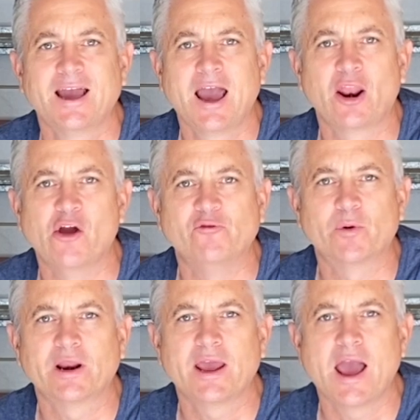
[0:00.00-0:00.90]
Hello
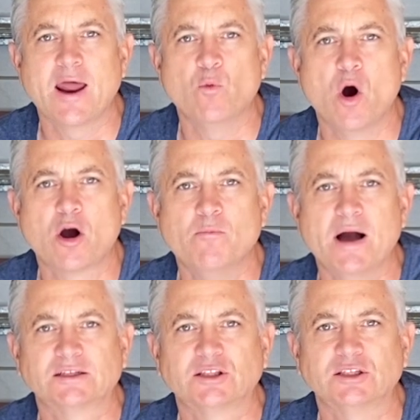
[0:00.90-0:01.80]
everybody and welcome
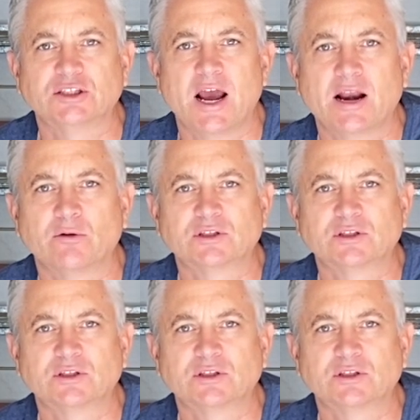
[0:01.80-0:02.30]
back to the channel.